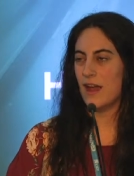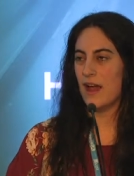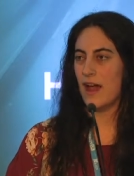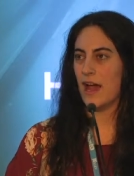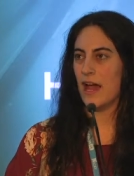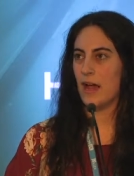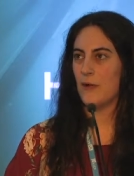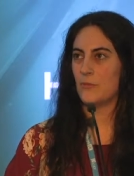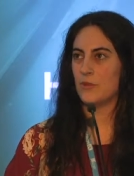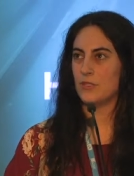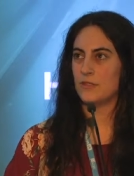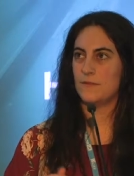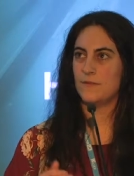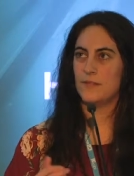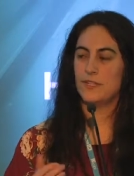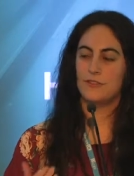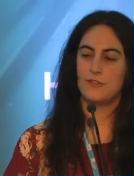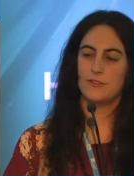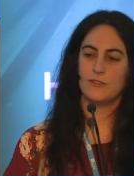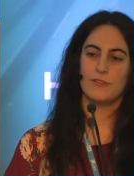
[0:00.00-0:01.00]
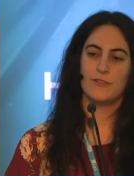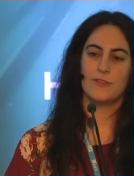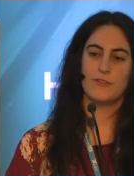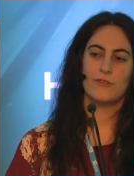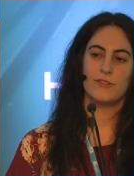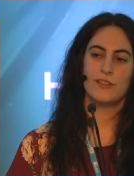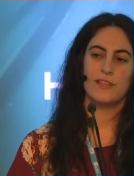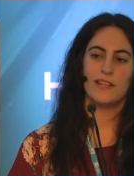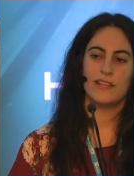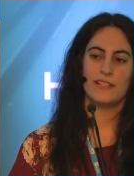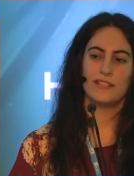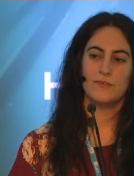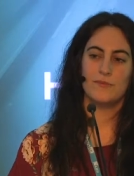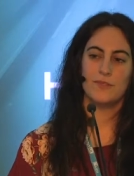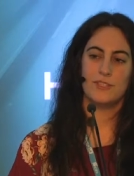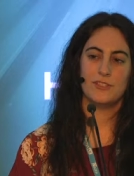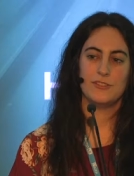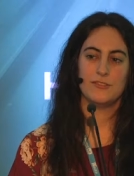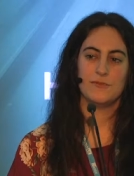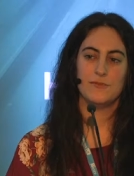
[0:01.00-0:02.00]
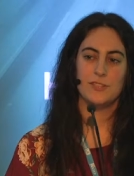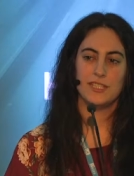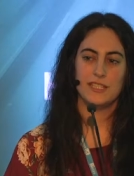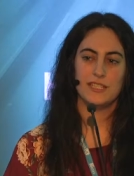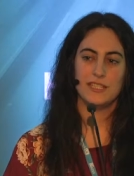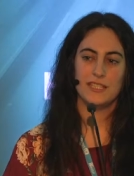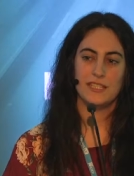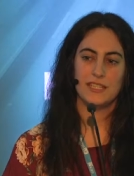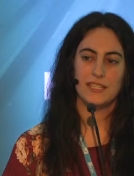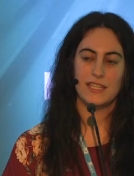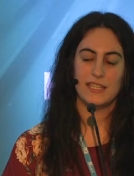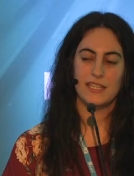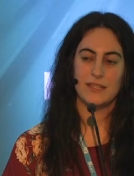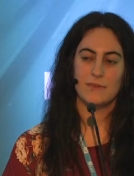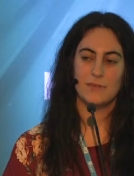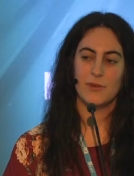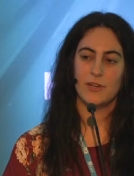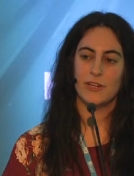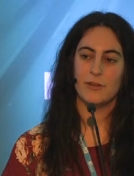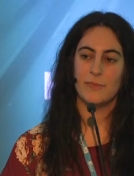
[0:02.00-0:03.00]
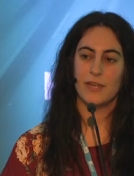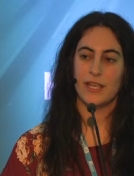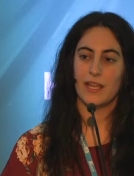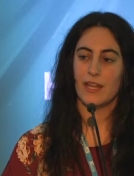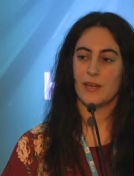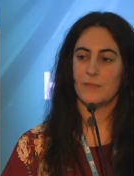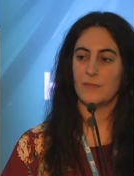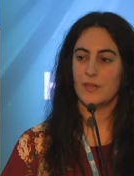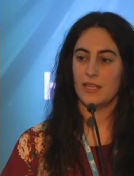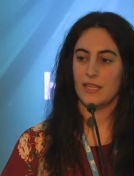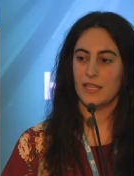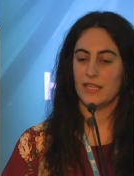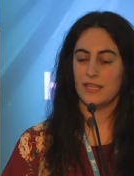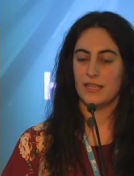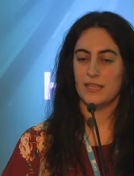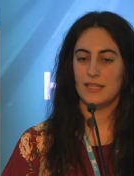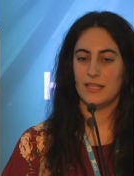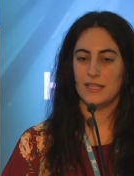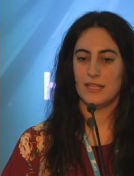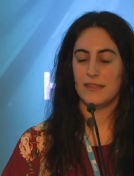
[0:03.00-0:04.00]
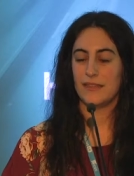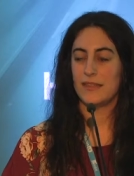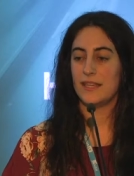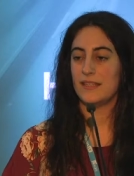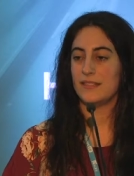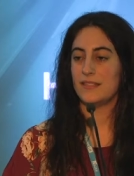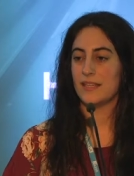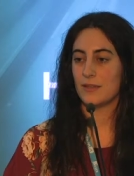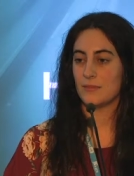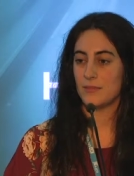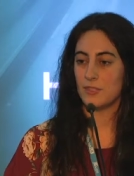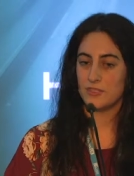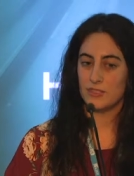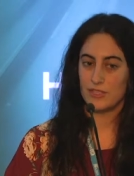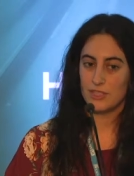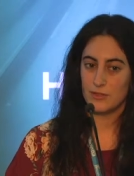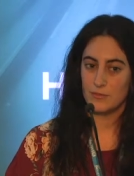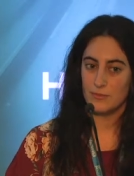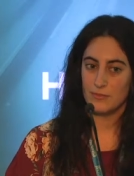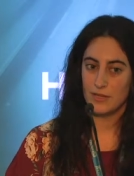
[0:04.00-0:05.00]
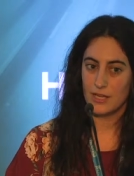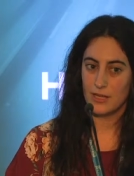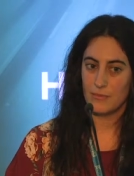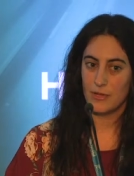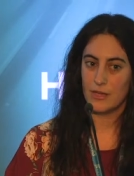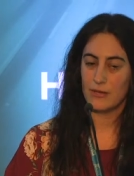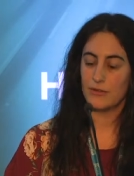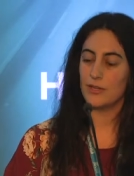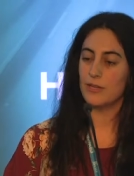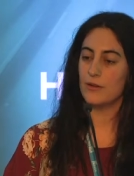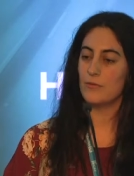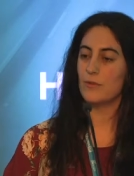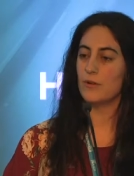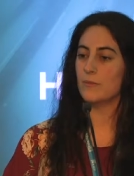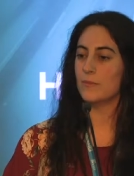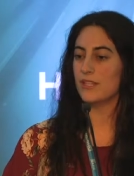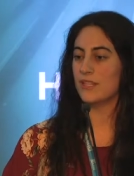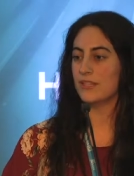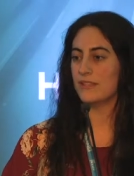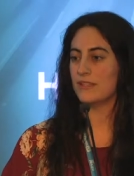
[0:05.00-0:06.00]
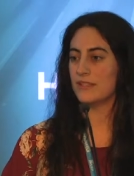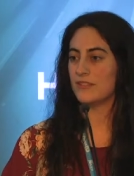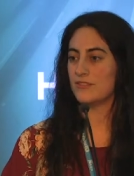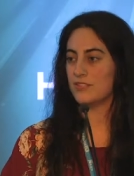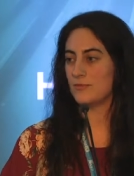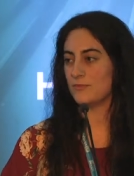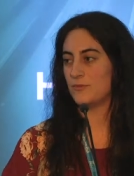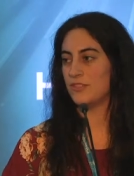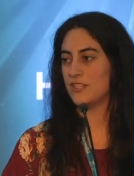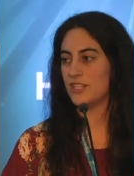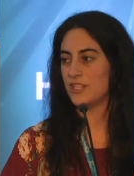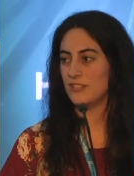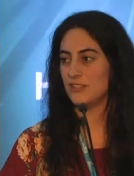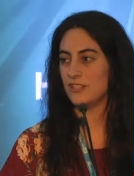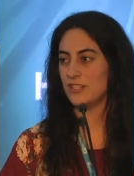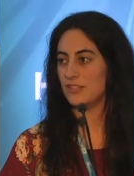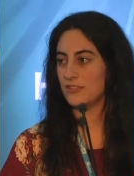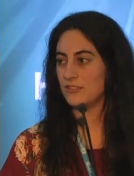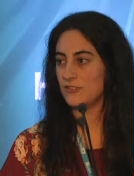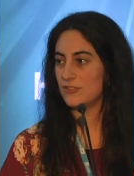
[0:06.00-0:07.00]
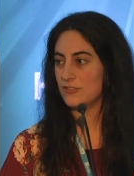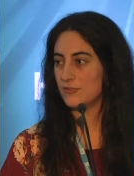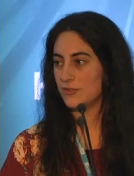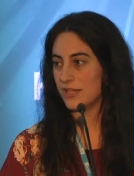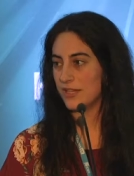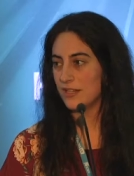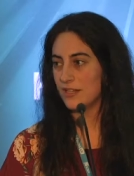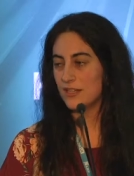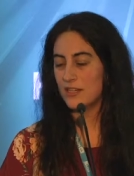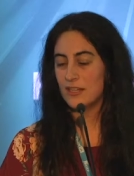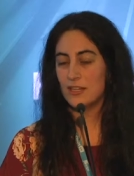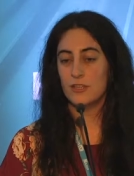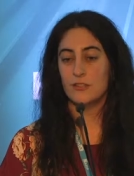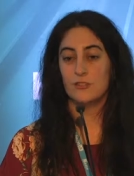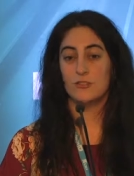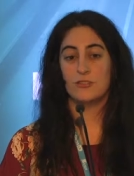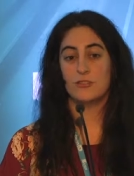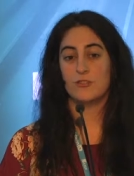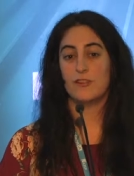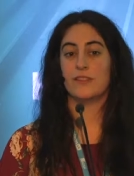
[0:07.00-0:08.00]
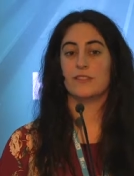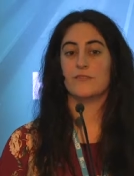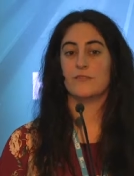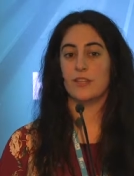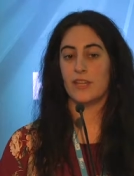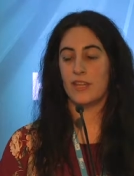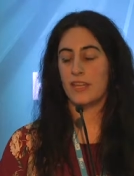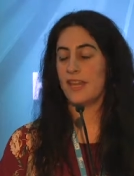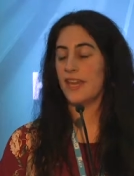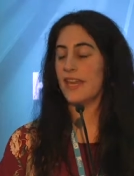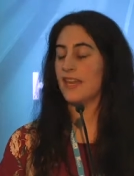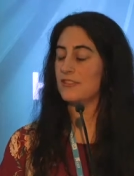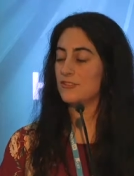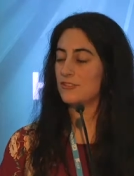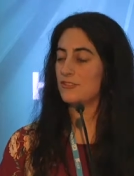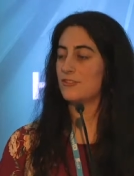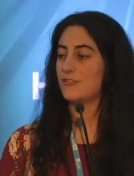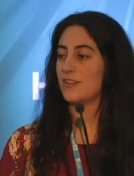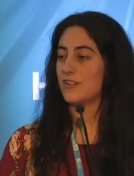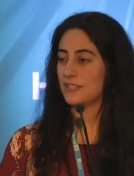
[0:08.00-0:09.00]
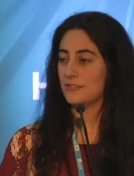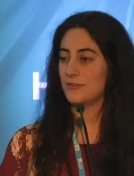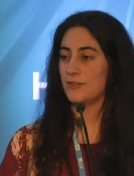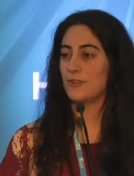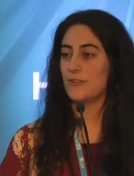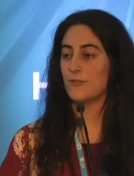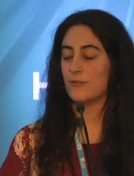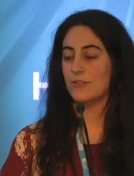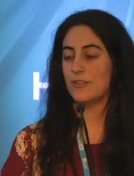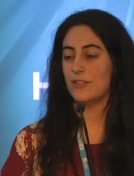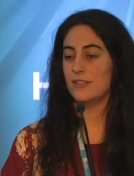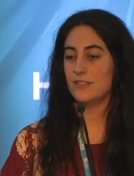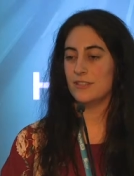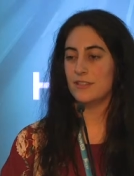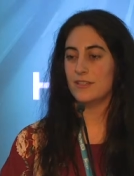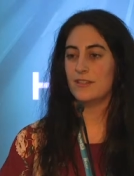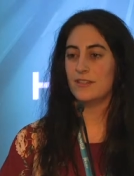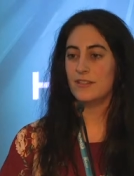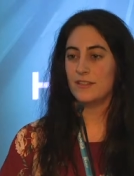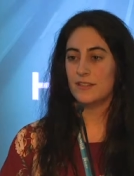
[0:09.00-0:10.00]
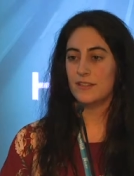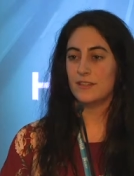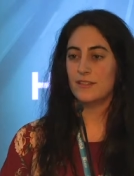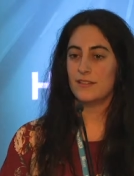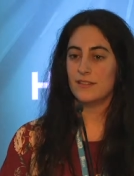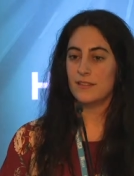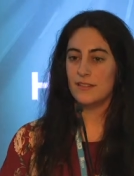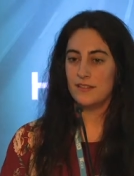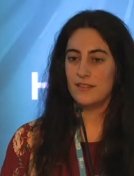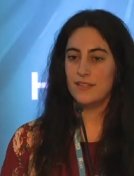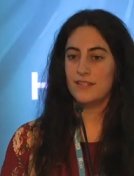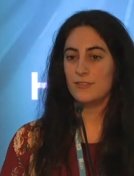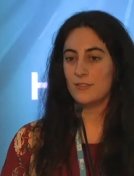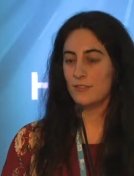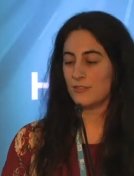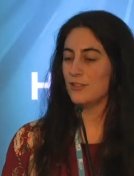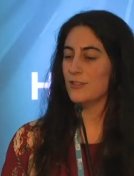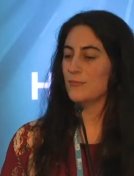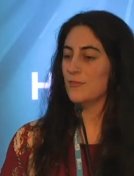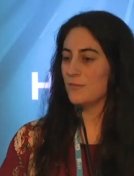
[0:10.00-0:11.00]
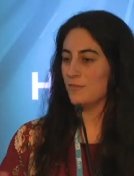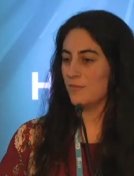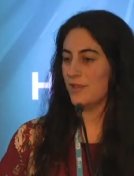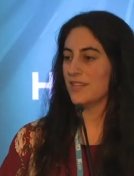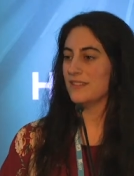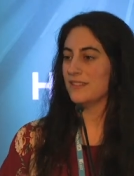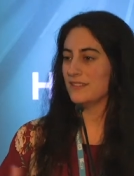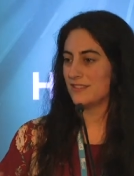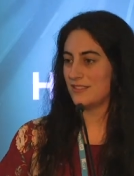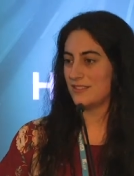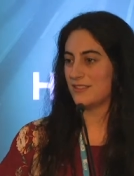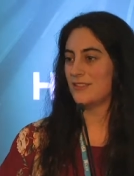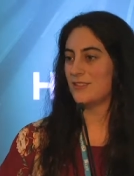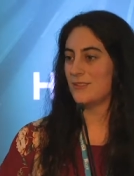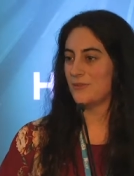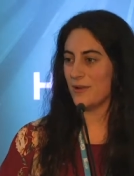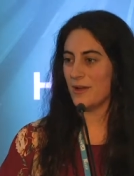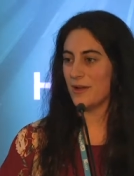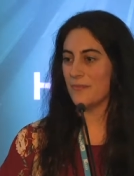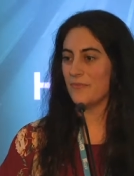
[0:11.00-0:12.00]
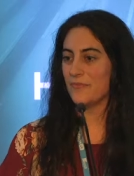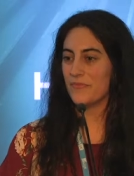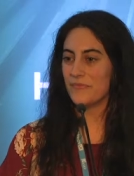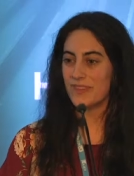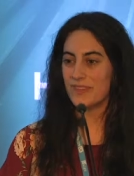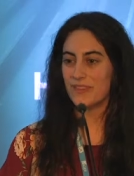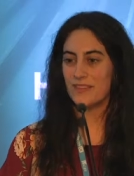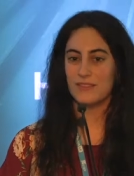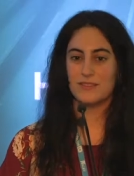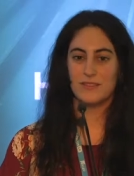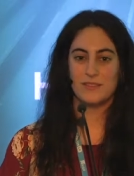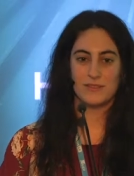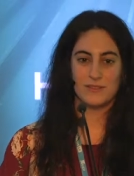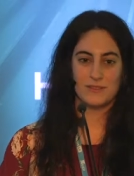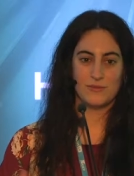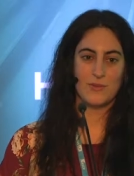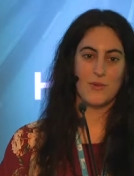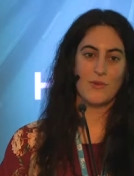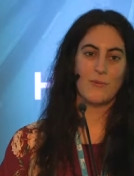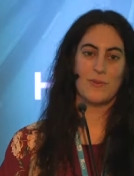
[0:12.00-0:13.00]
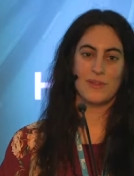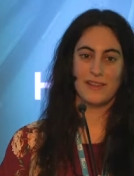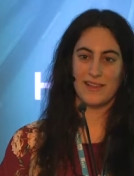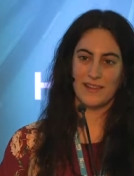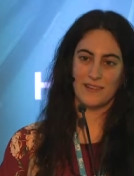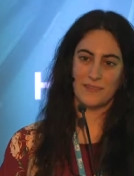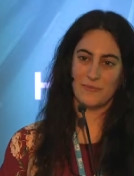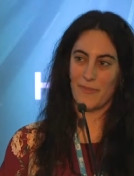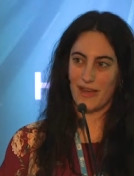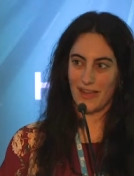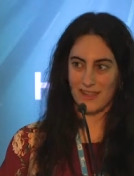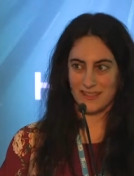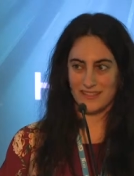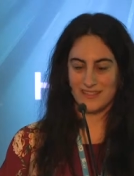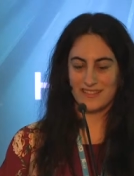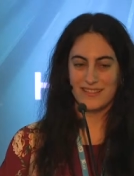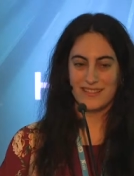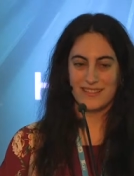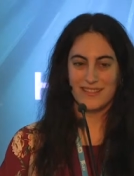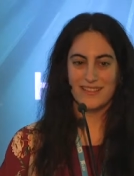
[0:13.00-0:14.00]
I was featured on an exhibition we did in Birmingham in the Think Tank Museum about a woman in the transportation industry to try to encourage little human beings to open their mind.